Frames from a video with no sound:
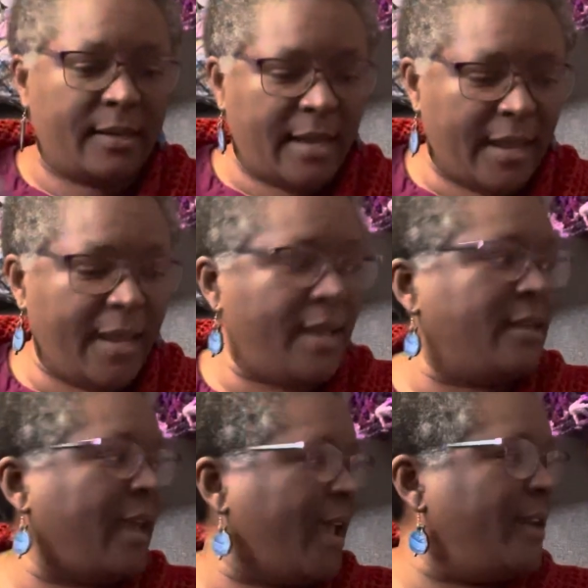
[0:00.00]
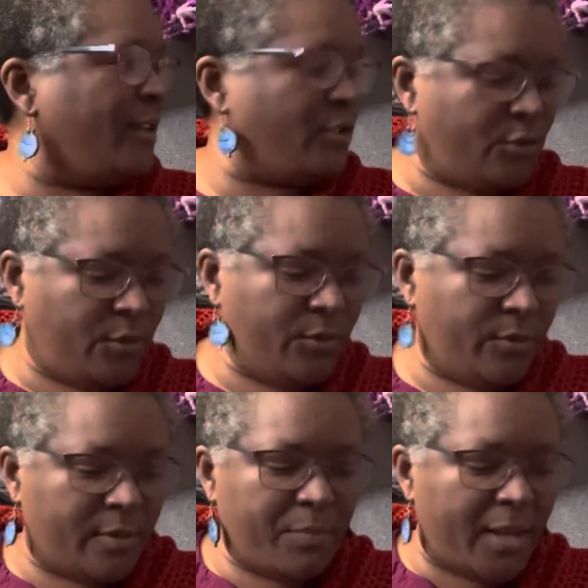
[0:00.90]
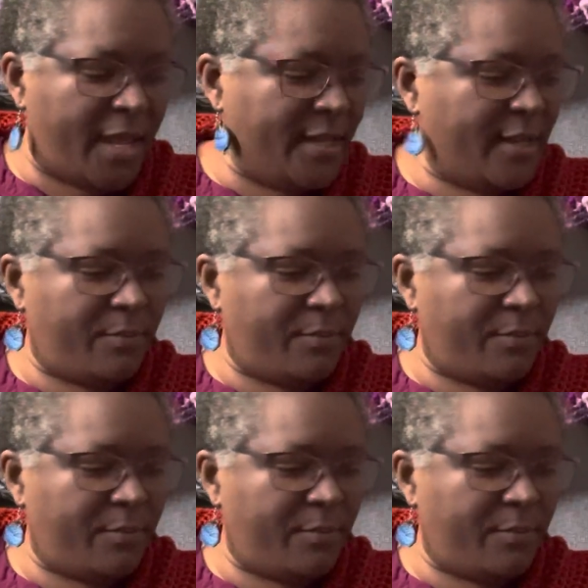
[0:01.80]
to add it to the blanket